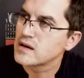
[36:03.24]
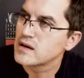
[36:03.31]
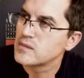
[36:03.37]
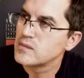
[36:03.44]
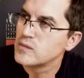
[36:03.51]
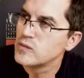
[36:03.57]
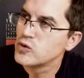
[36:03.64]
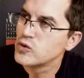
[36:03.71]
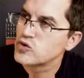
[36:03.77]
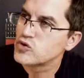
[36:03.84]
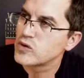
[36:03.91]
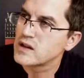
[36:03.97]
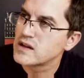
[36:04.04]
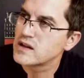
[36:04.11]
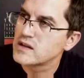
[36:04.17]

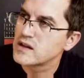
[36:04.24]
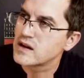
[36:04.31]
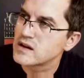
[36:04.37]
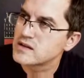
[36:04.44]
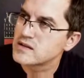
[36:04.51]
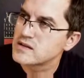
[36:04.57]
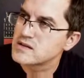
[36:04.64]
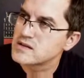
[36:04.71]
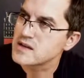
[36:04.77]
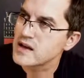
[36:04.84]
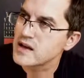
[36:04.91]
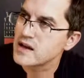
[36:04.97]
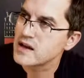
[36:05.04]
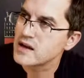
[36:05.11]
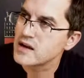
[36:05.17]
mutual inductance,
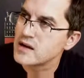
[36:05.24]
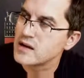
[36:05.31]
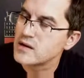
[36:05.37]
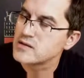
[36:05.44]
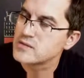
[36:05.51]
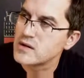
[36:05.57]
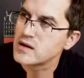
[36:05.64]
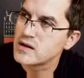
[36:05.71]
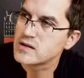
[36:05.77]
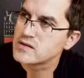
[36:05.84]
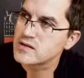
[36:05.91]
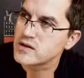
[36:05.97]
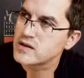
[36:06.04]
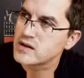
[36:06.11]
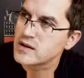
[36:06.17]

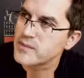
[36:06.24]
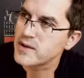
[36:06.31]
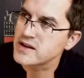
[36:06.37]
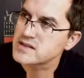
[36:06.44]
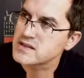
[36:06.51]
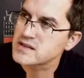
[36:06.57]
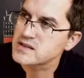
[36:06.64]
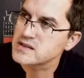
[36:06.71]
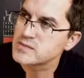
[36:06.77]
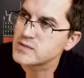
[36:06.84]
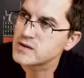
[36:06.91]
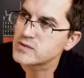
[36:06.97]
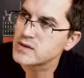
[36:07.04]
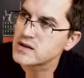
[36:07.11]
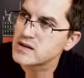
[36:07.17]
capacitance
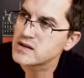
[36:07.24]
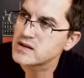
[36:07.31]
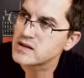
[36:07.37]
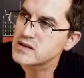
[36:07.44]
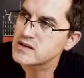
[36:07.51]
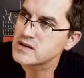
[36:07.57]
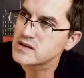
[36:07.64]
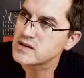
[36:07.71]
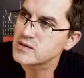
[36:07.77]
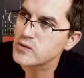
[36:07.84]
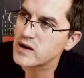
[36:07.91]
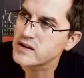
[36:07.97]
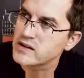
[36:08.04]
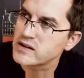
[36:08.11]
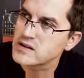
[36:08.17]
between the
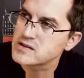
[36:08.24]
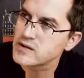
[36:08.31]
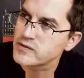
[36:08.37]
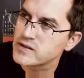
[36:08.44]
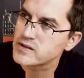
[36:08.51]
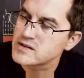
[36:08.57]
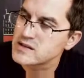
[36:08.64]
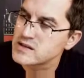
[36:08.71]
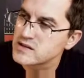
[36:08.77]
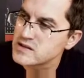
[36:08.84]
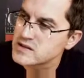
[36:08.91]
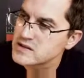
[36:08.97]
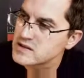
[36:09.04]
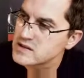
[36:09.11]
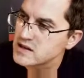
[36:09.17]
windings of the
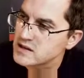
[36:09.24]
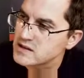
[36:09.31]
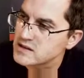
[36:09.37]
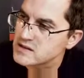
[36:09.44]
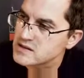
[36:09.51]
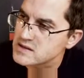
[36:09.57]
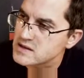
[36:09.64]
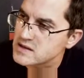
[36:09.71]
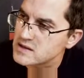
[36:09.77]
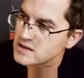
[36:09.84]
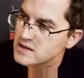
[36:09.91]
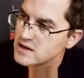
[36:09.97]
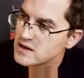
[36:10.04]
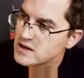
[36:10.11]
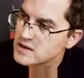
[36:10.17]
series inductance here.
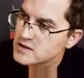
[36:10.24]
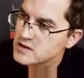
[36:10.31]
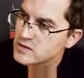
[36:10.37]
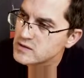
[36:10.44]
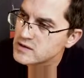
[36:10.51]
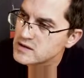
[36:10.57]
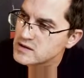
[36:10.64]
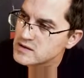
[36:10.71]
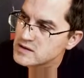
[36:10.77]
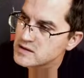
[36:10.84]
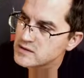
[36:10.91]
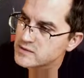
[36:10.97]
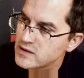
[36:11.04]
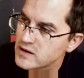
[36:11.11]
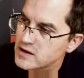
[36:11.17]
So it is
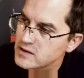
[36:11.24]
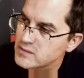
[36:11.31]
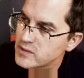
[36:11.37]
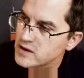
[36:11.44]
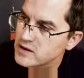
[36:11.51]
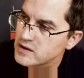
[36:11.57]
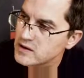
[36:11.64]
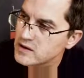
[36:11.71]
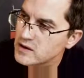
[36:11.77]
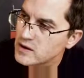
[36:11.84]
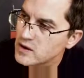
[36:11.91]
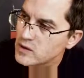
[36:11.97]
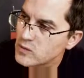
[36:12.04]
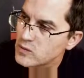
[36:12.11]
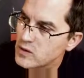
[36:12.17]
defined by the
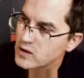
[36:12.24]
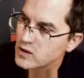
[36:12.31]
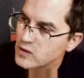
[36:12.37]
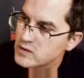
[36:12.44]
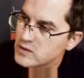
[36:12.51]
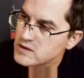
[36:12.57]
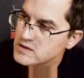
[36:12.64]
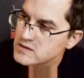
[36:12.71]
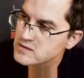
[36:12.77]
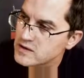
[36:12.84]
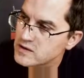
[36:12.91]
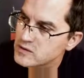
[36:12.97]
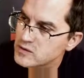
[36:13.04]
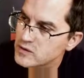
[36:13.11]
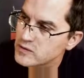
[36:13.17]
1 over square
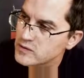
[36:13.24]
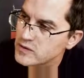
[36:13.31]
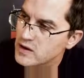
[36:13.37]
root of